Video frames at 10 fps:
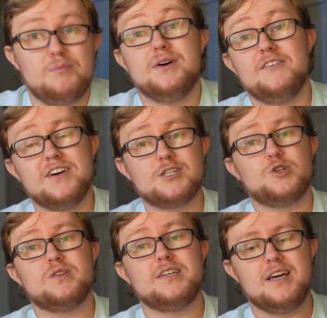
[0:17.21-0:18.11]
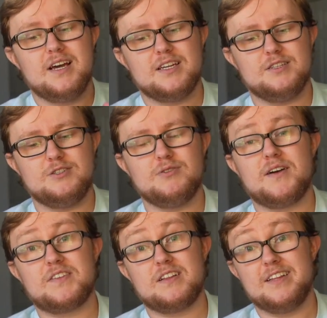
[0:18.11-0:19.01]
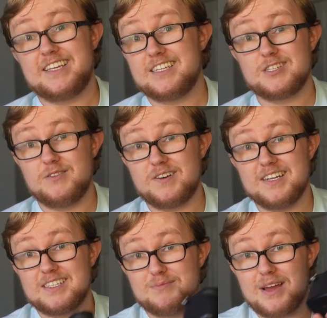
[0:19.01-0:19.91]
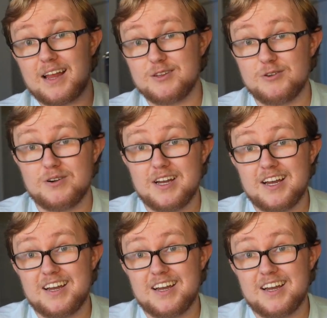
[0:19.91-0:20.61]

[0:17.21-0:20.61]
but eventually you do have to click this over into manual.